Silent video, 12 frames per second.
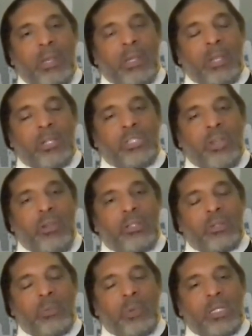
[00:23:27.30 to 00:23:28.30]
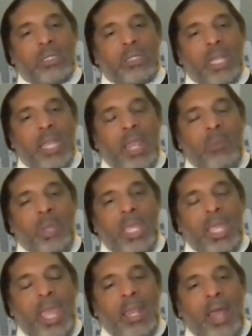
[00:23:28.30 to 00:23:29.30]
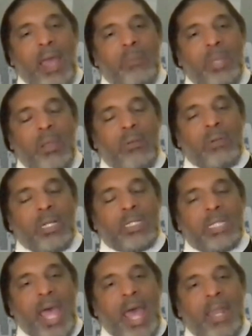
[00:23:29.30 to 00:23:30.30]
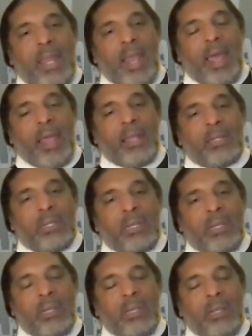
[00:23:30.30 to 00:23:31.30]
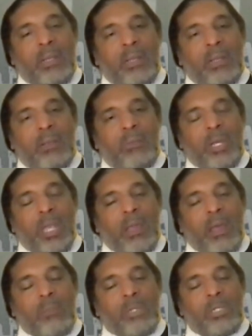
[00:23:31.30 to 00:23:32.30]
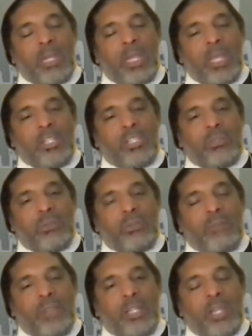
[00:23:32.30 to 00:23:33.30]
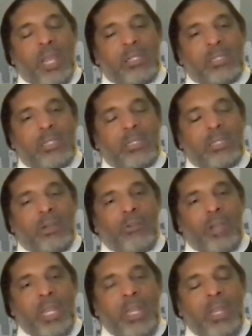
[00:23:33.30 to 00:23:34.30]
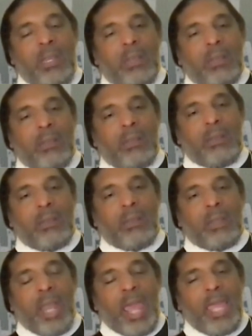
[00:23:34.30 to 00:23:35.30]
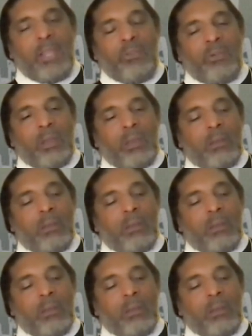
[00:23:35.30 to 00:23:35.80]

The church was saying we cannot be on the sidelines when it comes to issues of injustice and greed and hatred.